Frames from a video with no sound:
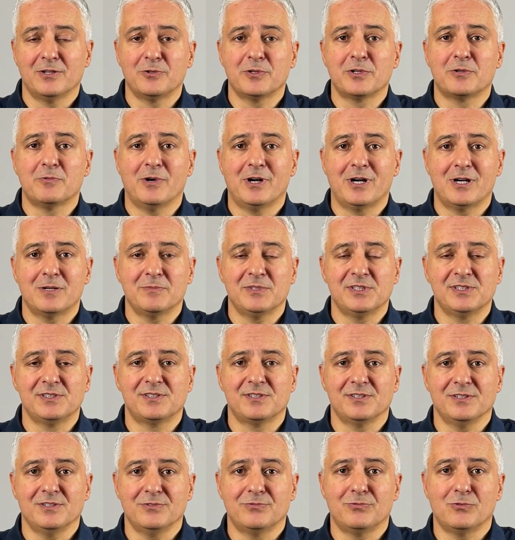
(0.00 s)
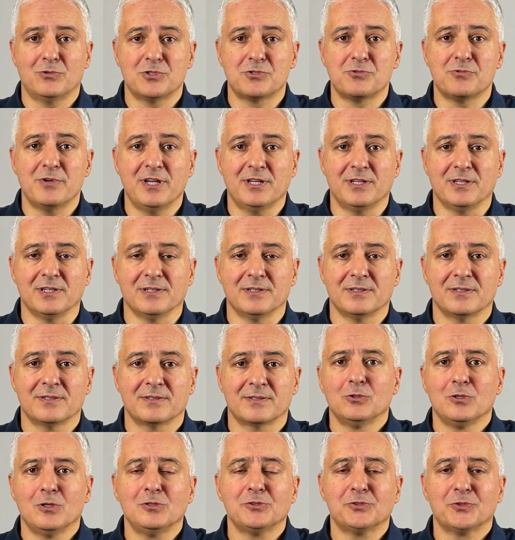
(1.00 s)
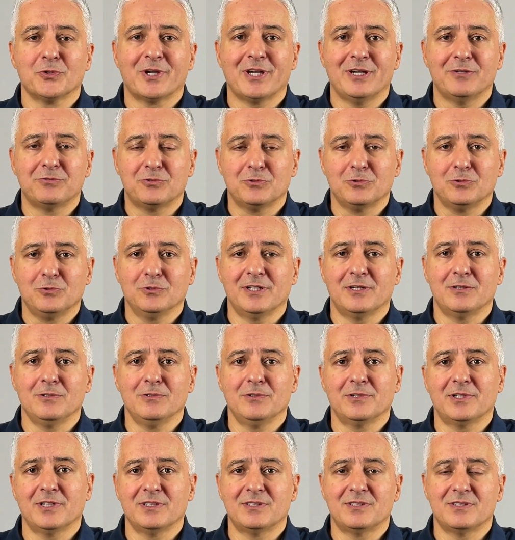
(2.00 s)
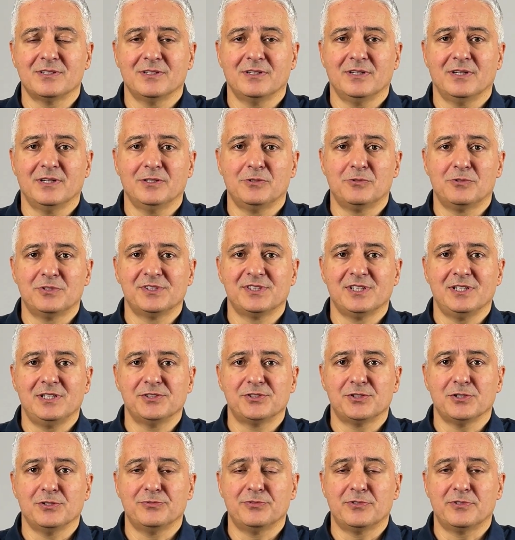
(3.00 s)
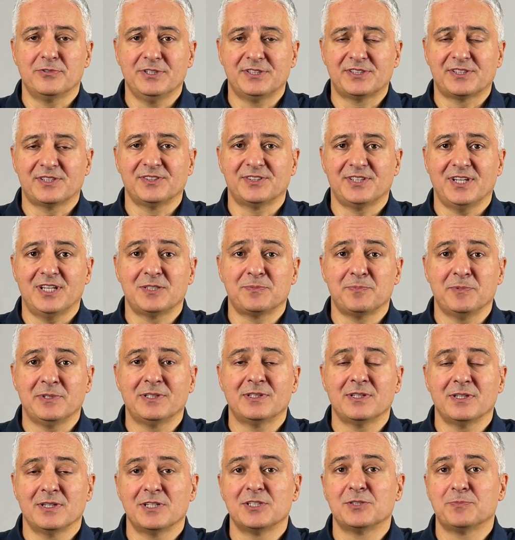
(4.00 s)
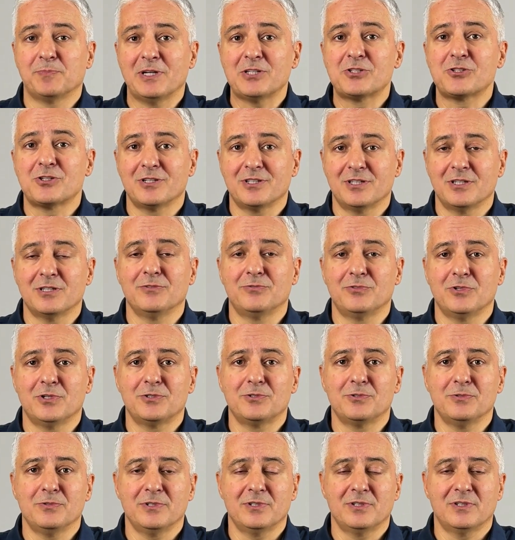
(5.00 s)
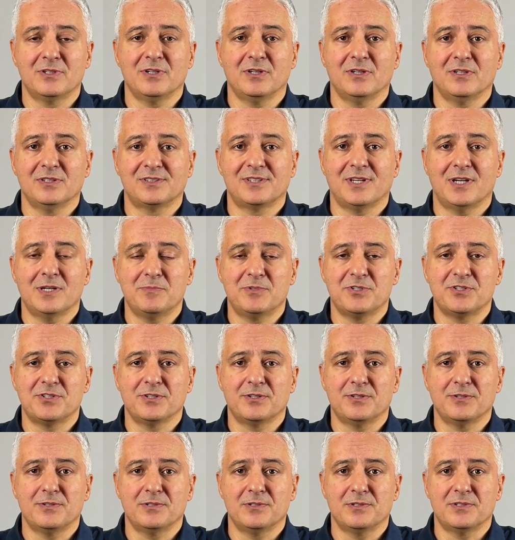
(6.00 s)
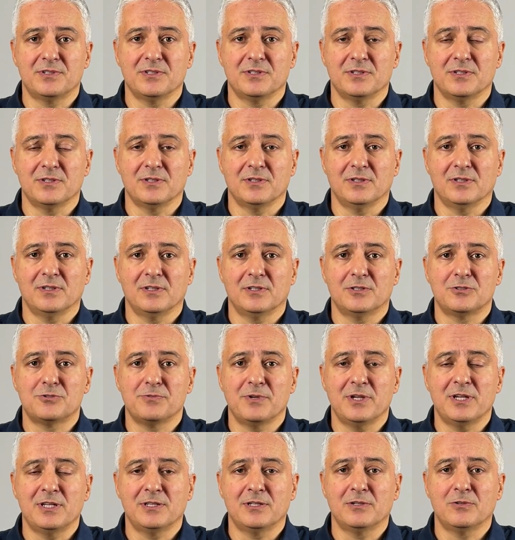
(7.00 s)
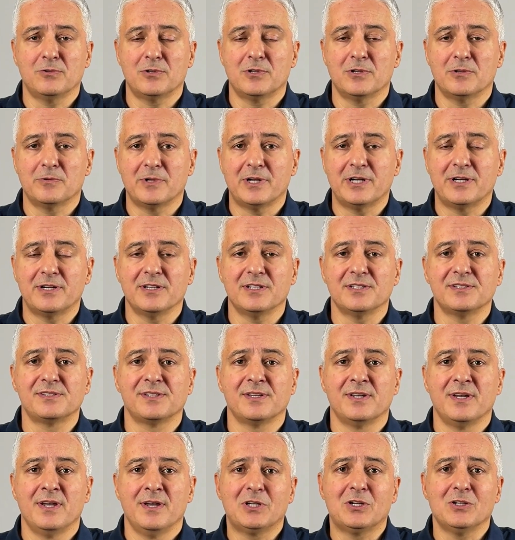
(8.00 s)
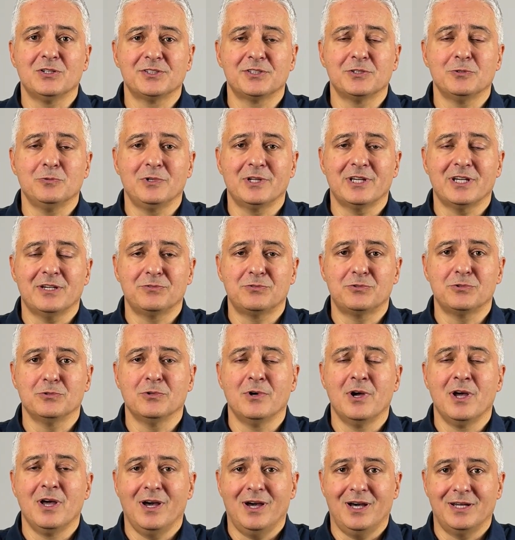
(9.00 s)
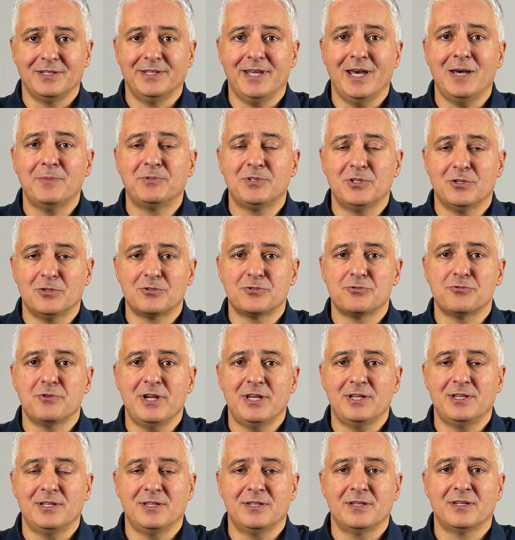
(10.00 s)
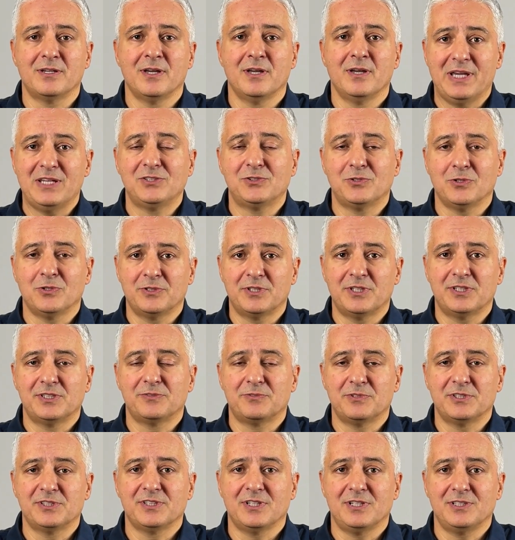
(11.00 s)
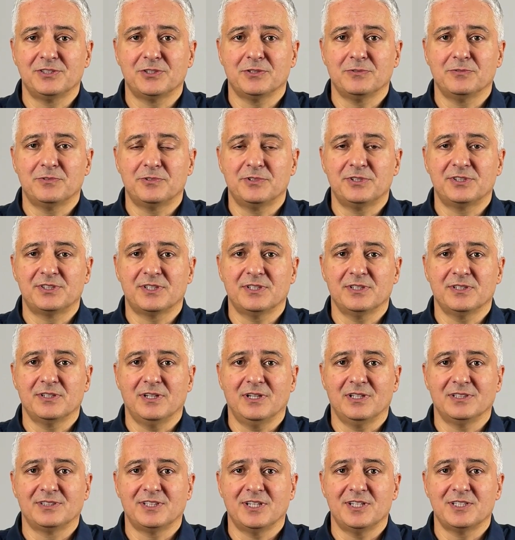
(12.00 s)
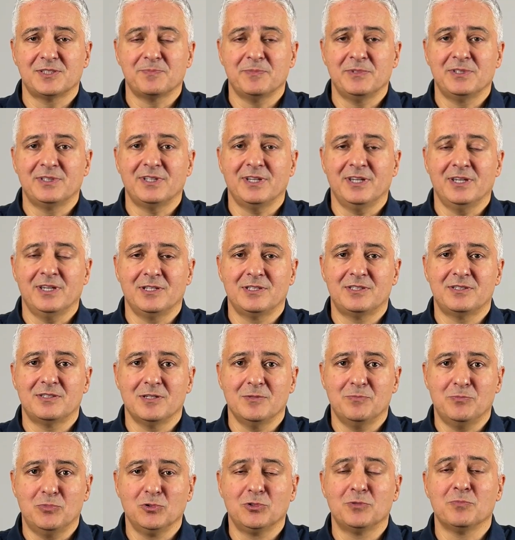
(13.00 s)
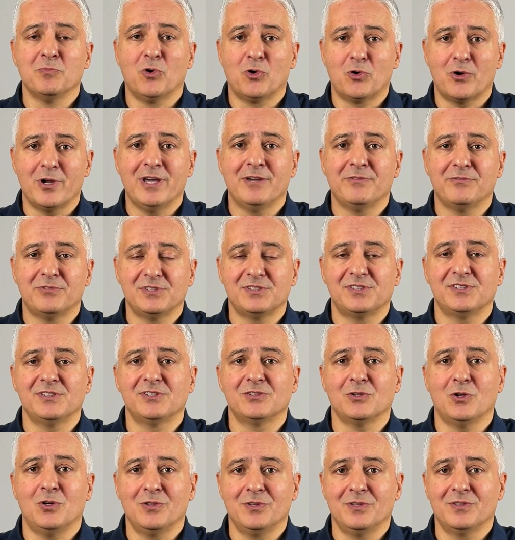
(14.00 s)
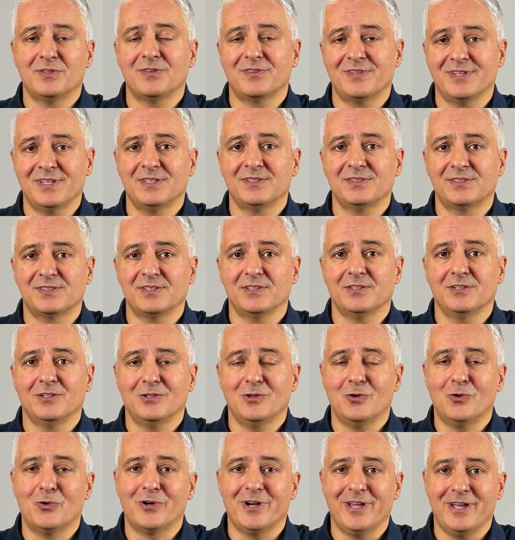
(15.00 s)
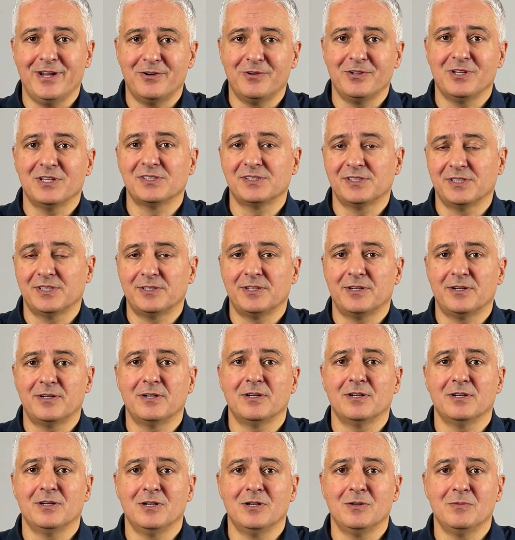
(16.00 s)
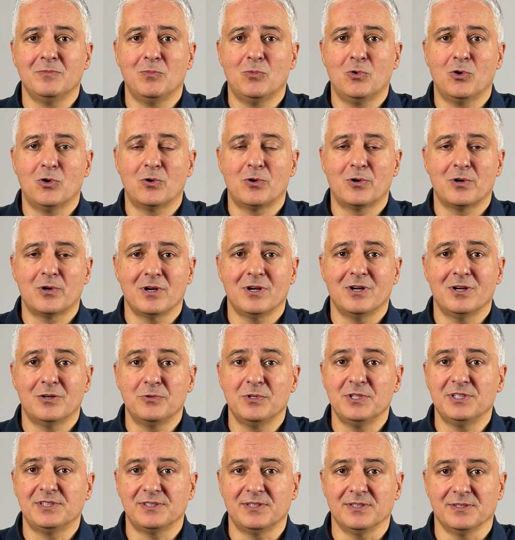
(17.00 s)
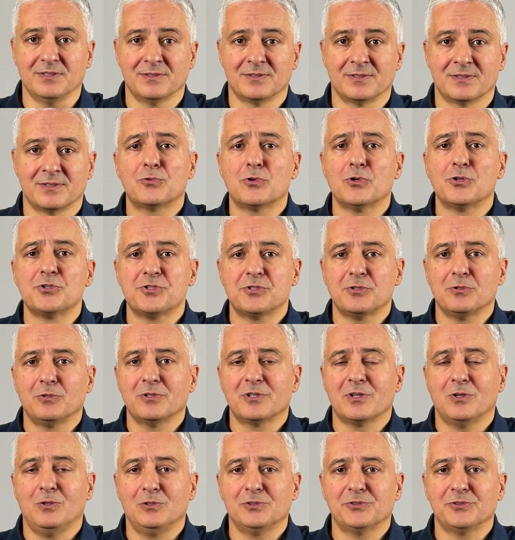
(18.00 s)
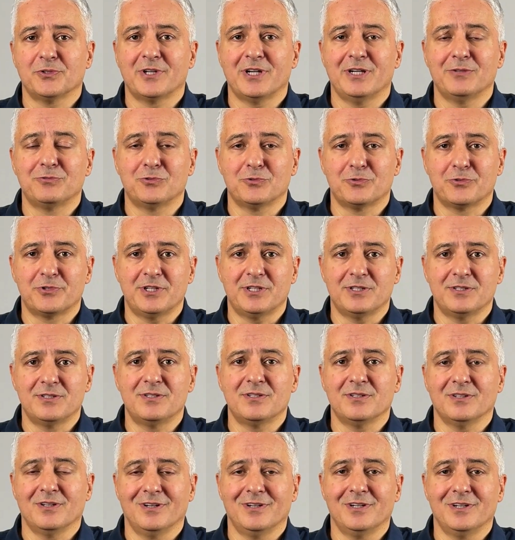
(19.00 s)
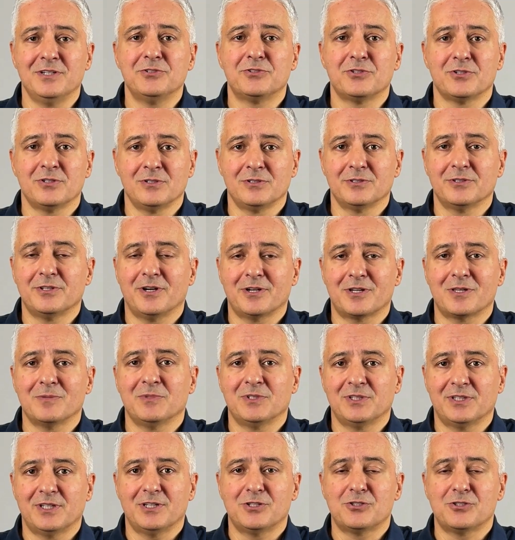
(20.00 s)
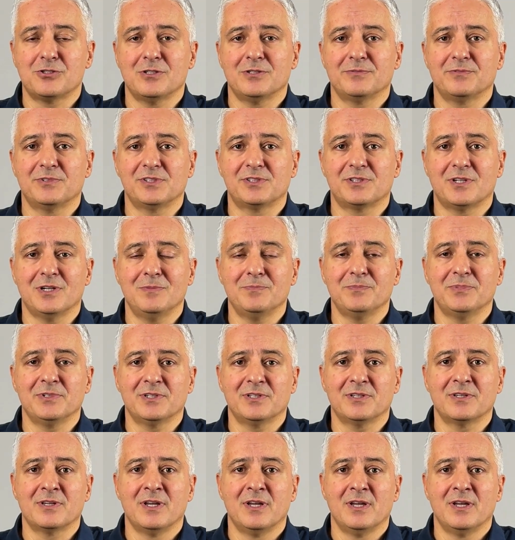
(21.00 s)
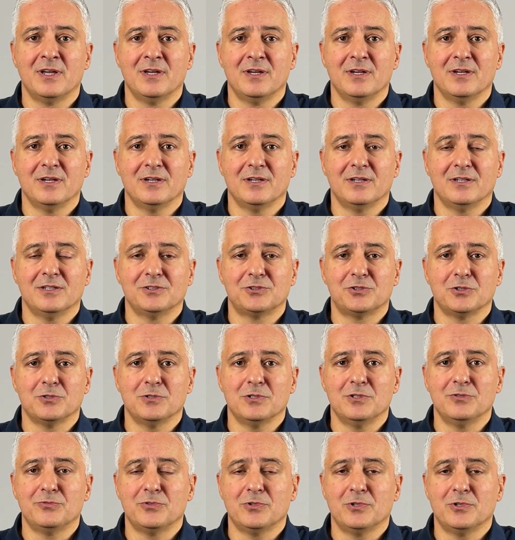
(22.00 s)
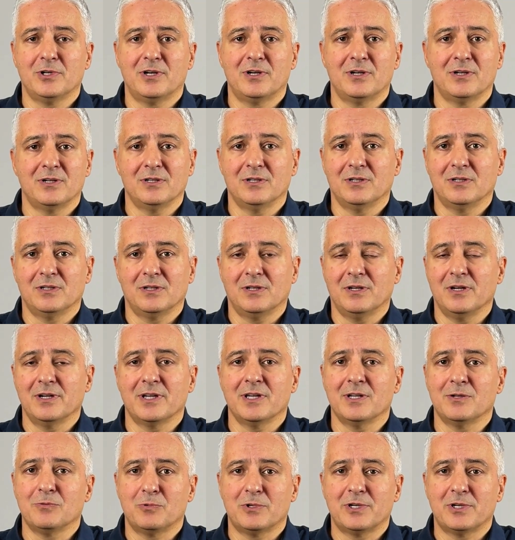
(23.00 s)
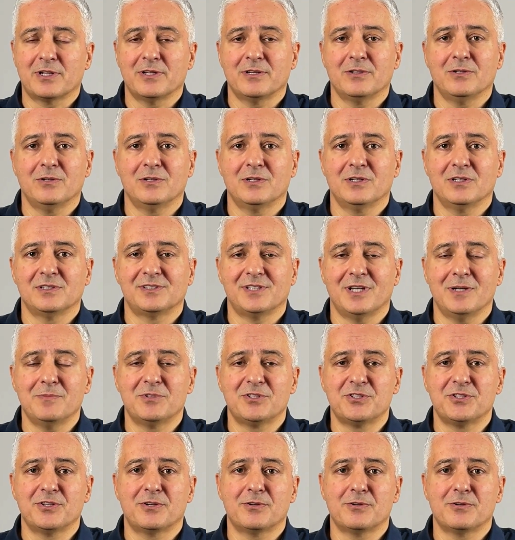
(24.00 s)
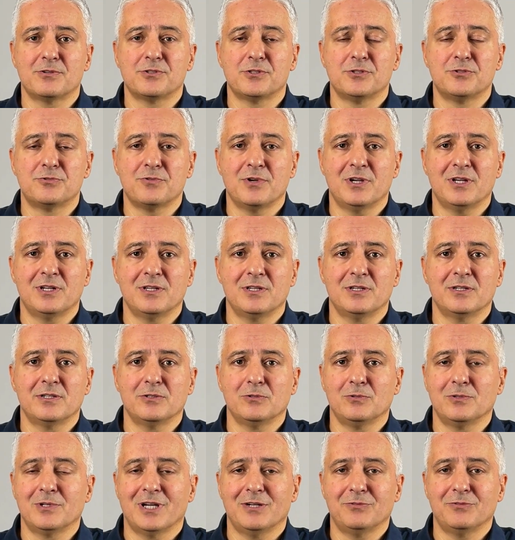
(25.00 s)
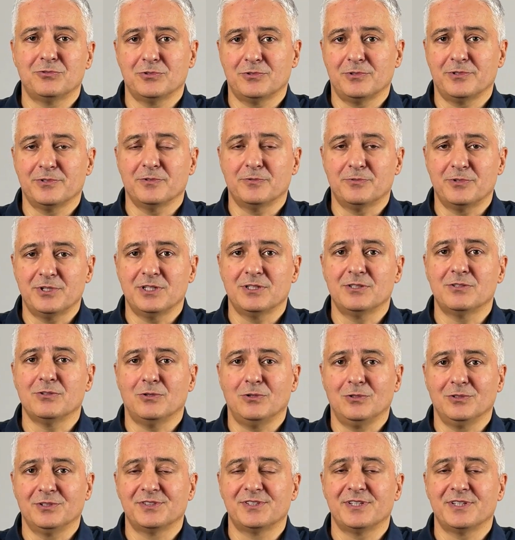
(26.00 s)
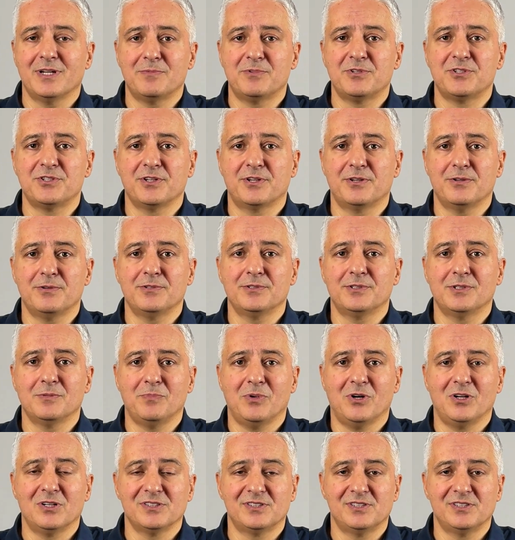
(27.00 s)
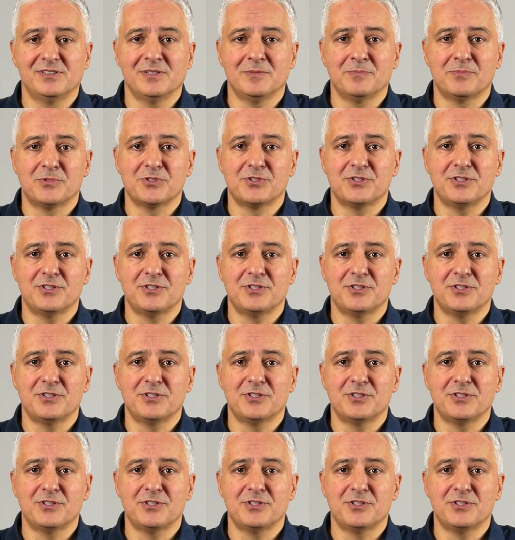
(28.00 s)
requirements for training. You'll also have to take a look at the results of a risk assessment, especially if you're doing cybersecurity training or awareness, because you will have to adapt your training based on these results of the risk assessment and put more emphasis on things or areas that are more risky. Of course, you'll also have to read internal documentation of this company. So if you are, again, working on a cybersecurity training, you'll have to read all the cybersecurity policies and